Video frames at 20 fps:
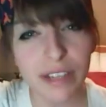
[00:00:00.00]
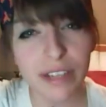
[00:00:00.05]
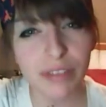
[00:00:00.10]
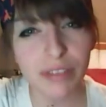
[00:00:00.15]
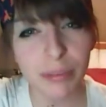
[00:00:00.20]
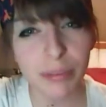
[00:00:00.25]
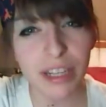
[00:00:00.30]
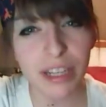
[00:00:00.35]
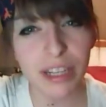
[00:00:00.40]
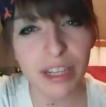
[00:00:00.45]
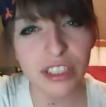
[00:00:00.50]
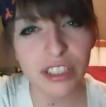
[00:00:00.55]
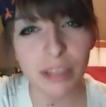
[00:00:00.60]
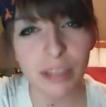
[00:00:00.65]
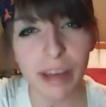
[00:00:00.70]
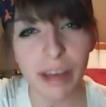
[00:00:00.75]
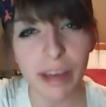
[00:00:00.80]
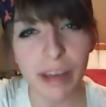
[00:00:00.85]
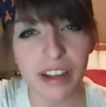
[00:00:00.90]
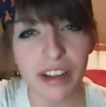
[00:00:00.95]
information
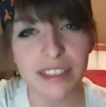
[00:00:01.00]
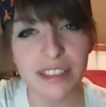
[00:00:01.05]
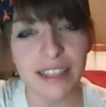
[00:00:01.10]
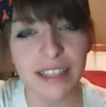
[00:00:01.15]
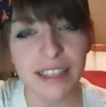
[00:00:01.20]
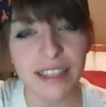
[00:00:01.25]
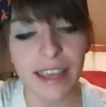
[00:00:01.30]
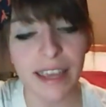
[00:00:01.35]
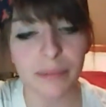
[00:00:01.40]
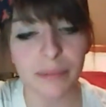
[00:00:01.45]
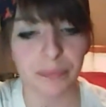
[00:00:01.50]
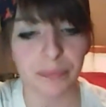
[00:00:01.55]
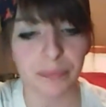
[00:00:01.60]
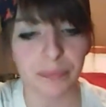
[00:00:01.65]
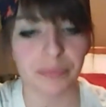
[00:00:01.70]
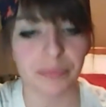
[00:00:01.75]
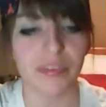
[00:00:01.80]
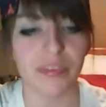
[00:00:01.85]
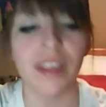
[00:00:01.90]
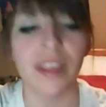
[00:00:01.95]
about it today
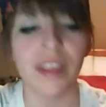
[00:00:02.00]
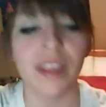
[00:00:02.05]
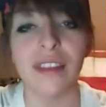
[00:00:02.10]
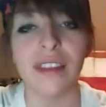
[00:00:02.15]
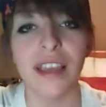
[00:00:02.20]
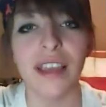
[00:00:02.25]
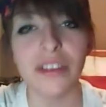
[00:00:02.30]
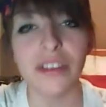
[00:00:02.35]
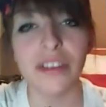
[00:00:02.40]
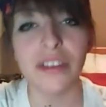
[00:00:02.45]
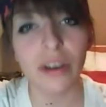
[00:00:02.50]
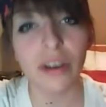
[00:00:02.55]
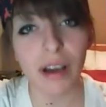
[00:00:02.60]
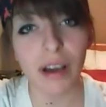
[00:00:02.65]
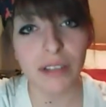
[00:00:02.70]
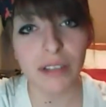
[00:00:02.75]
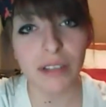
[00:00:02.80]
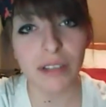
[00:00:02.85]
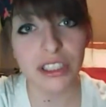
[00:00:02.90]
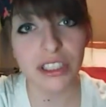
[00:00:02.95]
and let you know
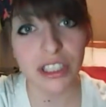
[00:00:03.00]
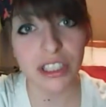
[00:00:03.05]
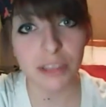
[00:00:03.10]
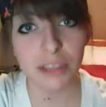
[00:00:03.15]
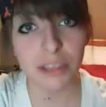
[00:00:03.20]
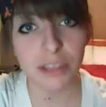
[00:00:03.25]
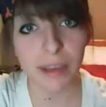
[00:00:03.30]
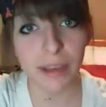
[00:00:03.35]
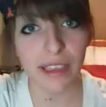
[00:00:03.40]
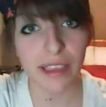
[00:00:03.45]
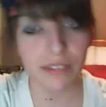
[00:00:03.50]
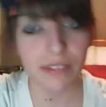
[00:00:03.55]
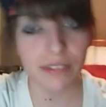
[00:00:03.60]
how it's changed my life